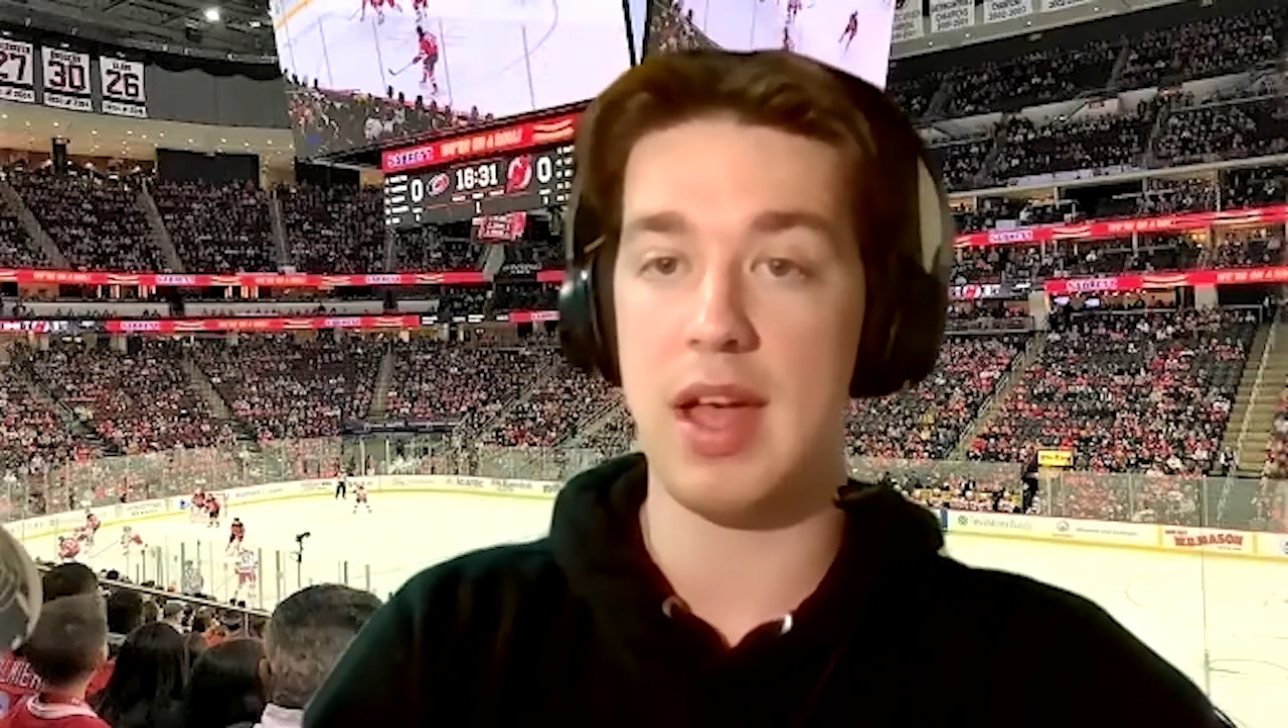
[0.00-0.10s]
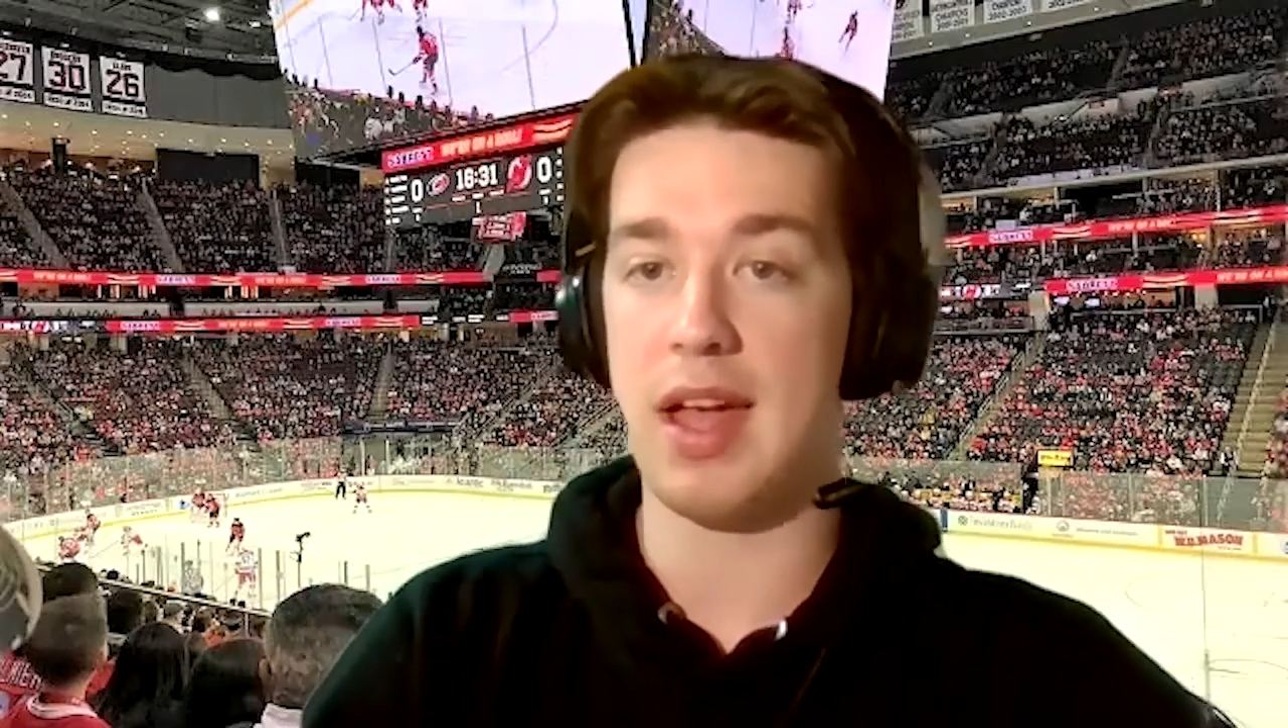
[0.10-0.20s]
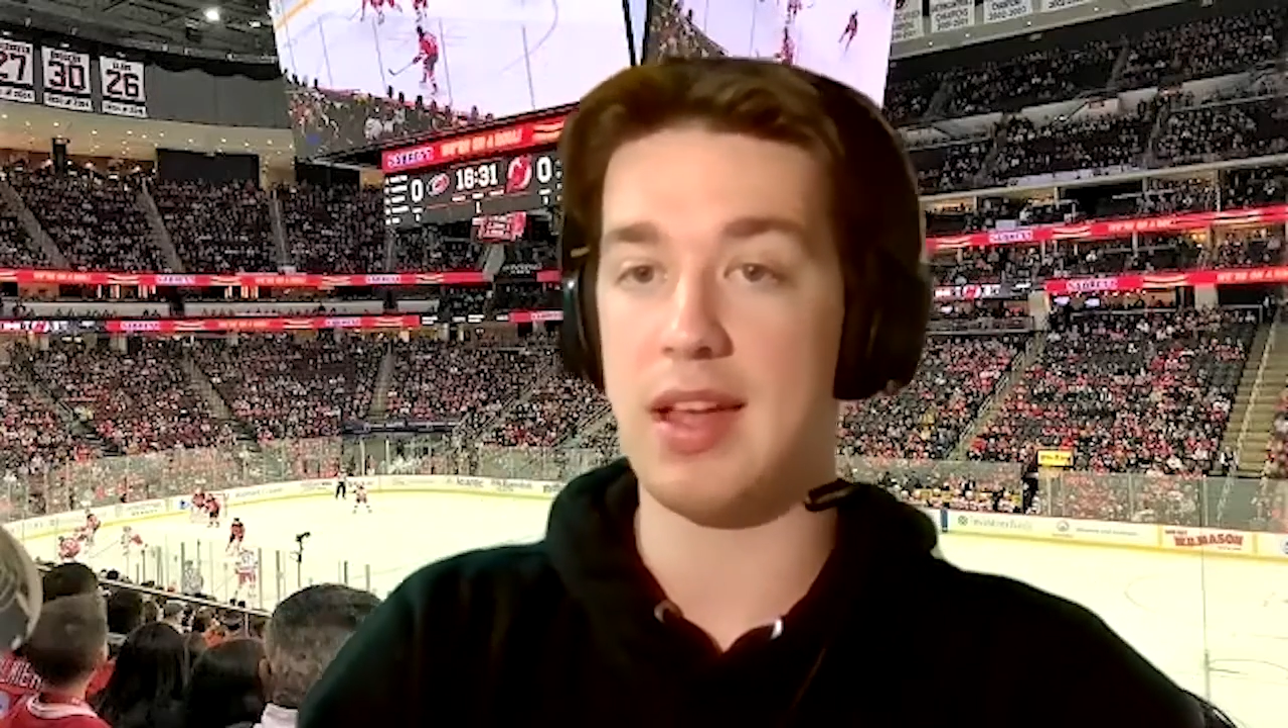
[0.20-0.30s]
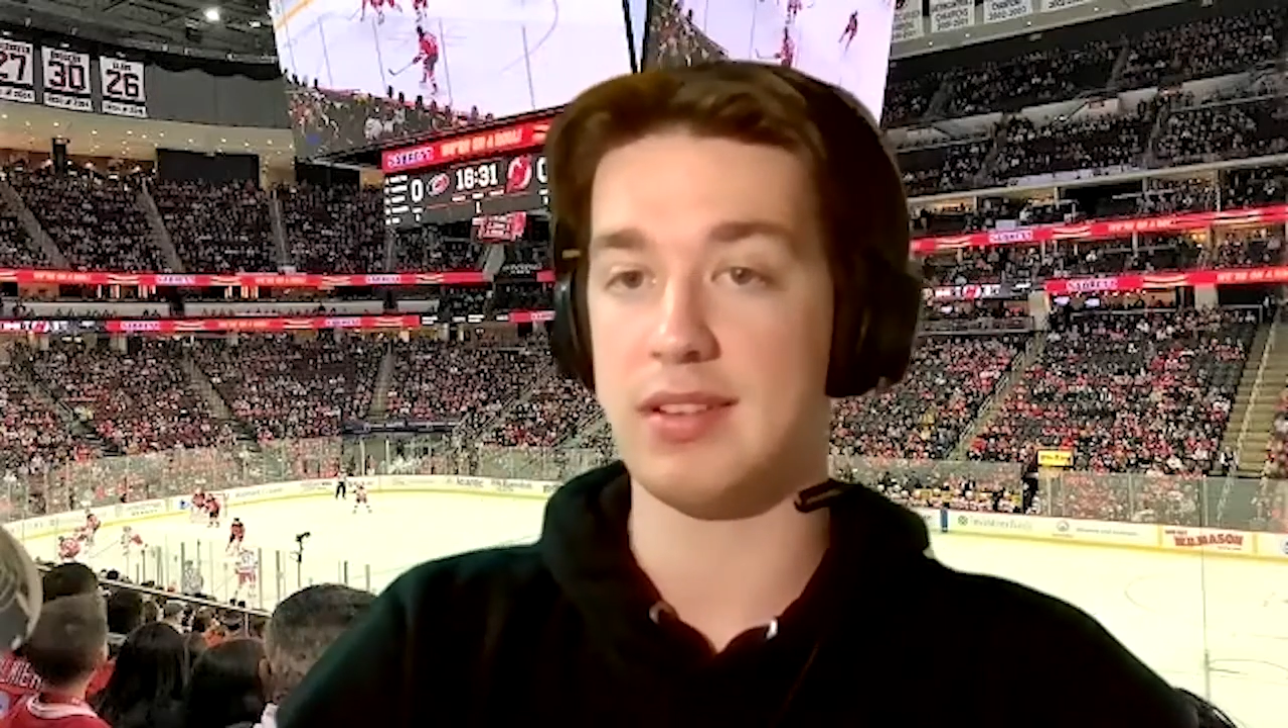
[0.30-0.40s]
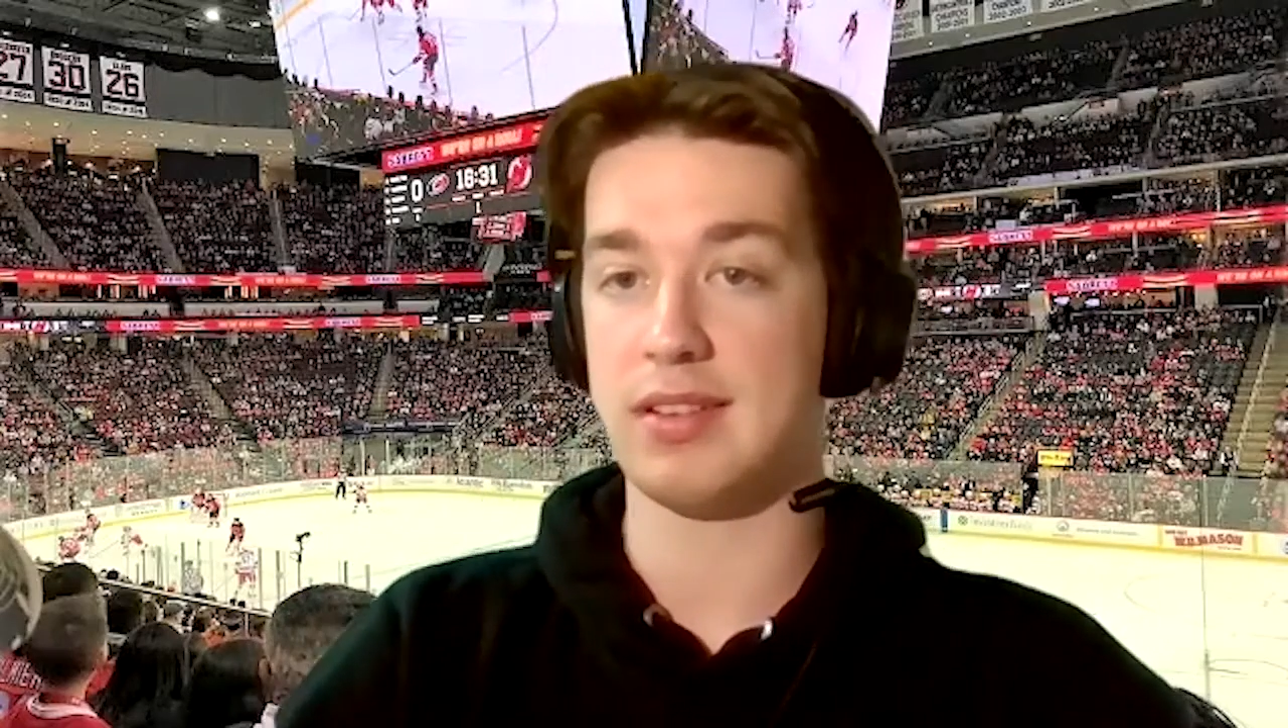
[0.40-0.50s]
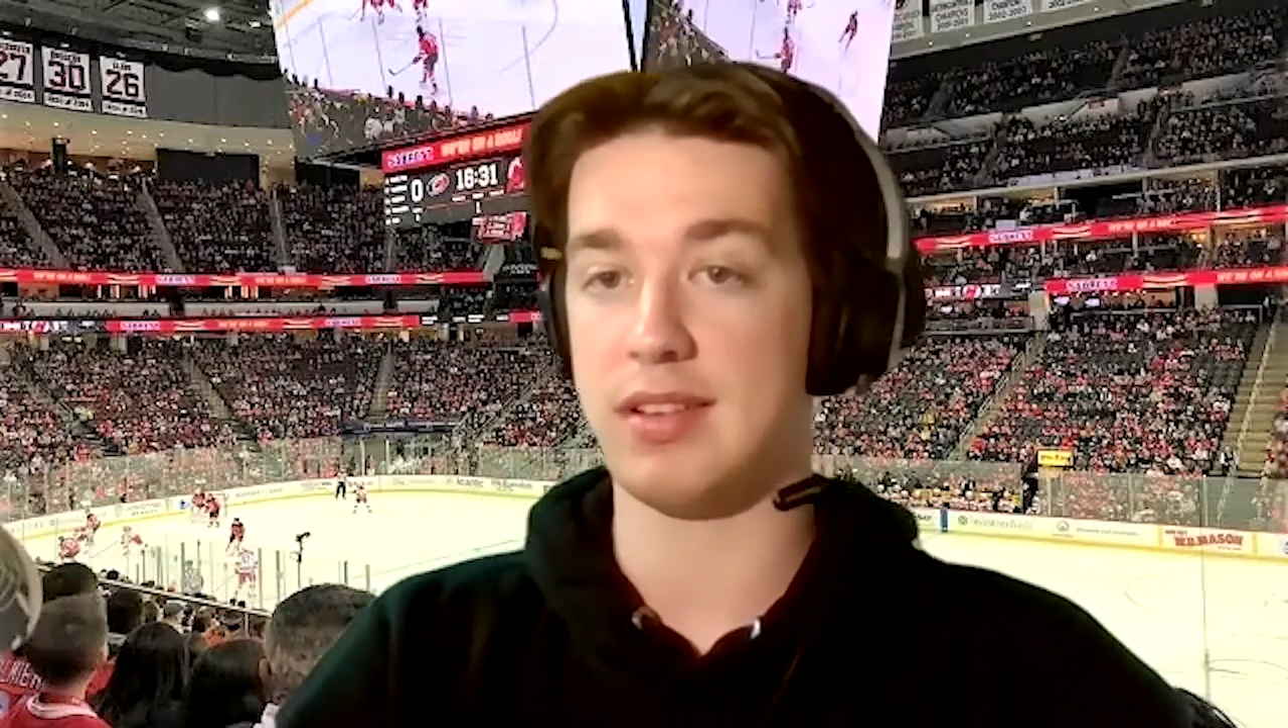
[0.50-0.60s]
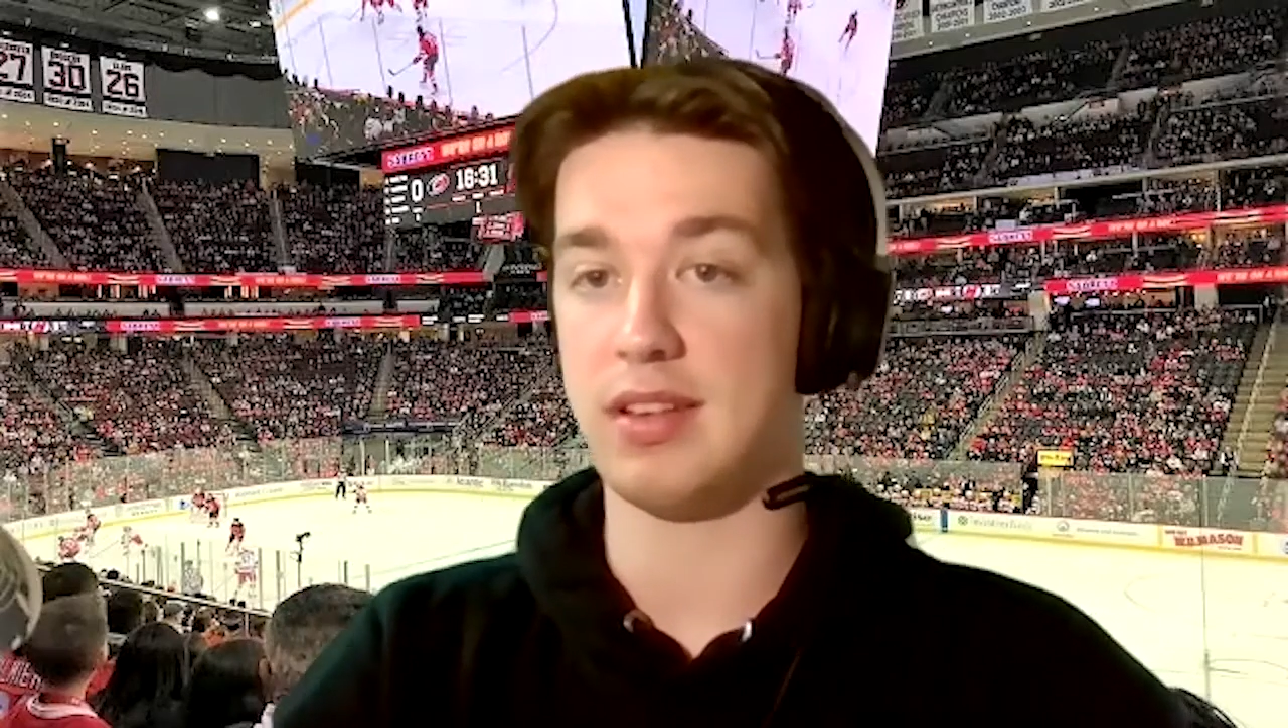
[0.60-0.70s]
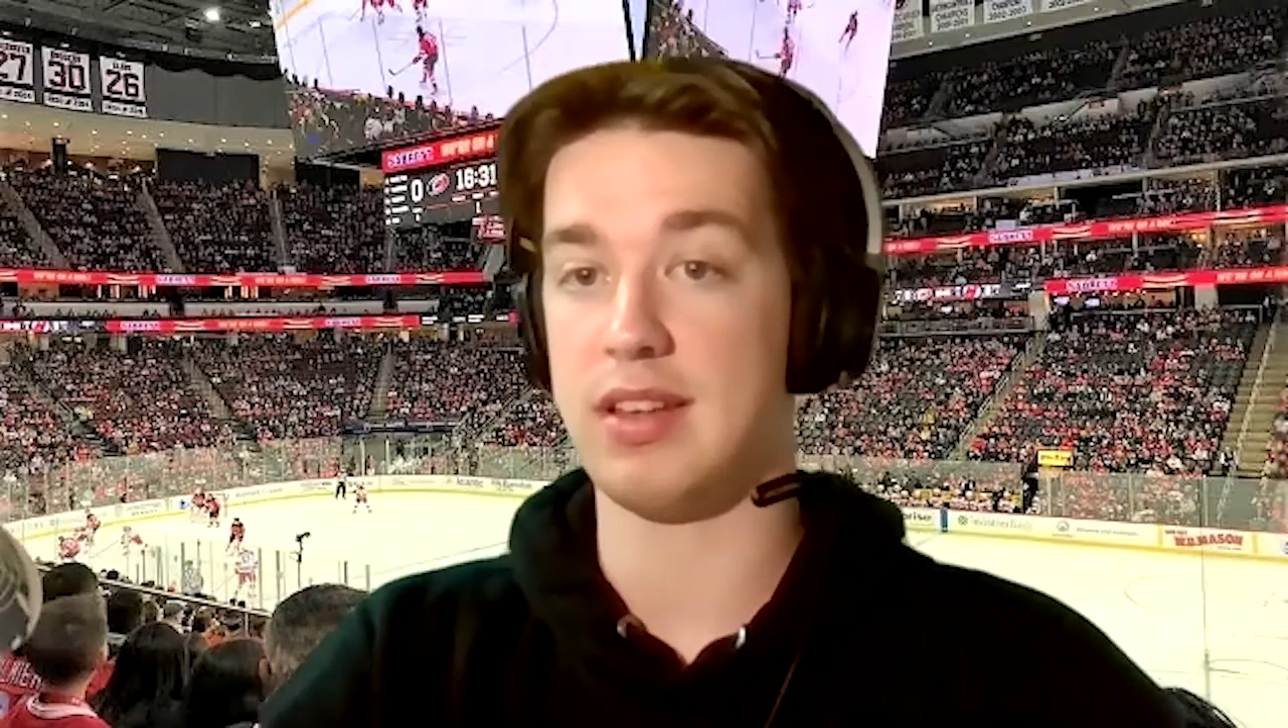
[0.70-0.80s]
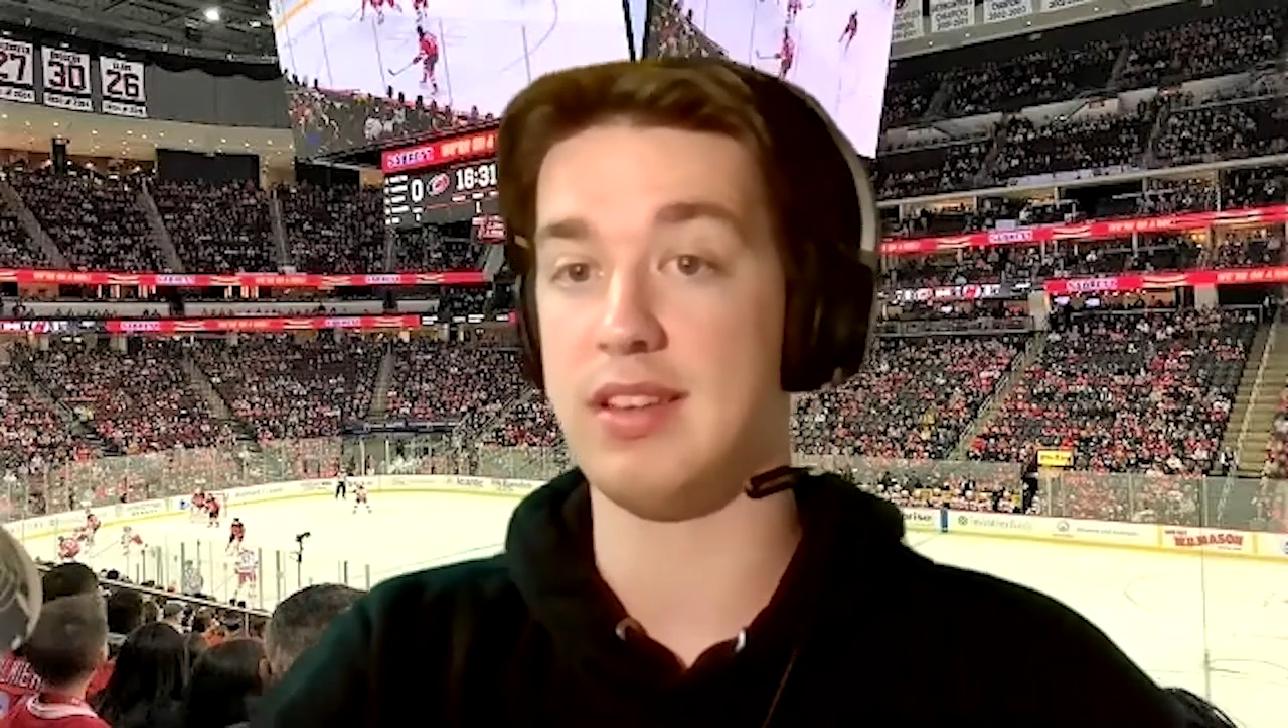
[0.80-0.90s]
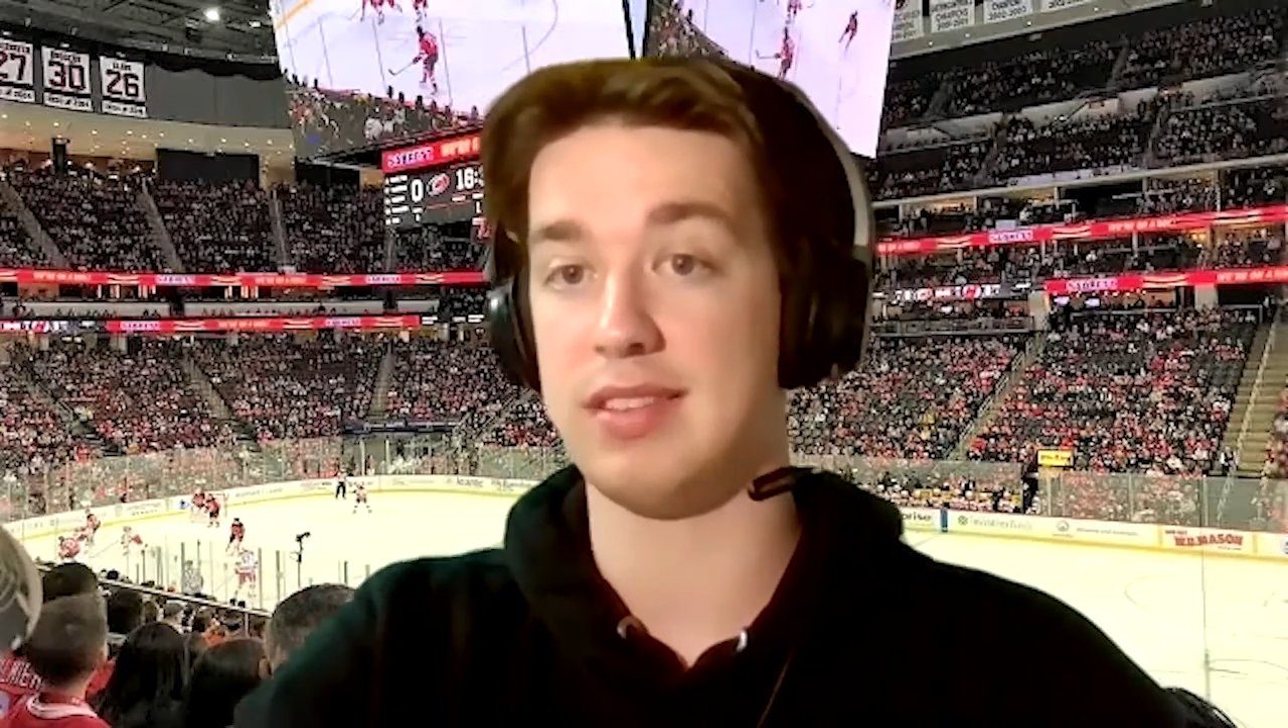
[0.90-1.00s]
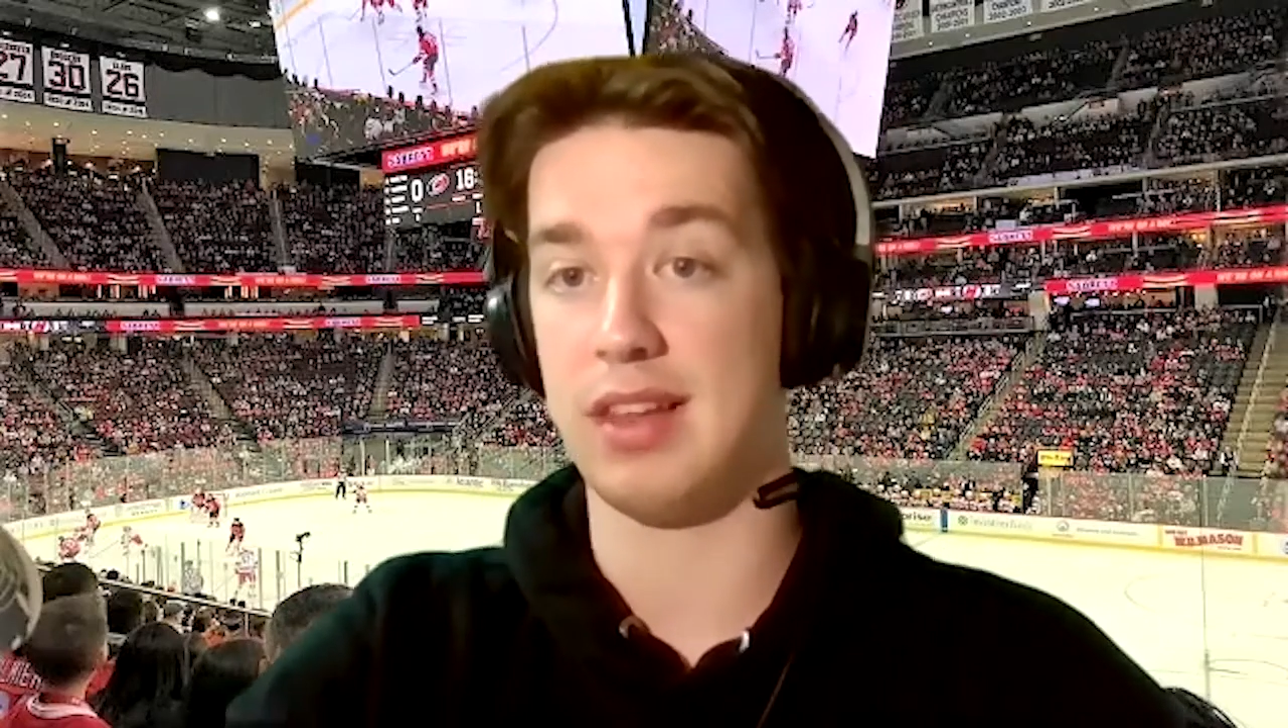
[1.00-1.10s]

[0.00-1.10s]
and his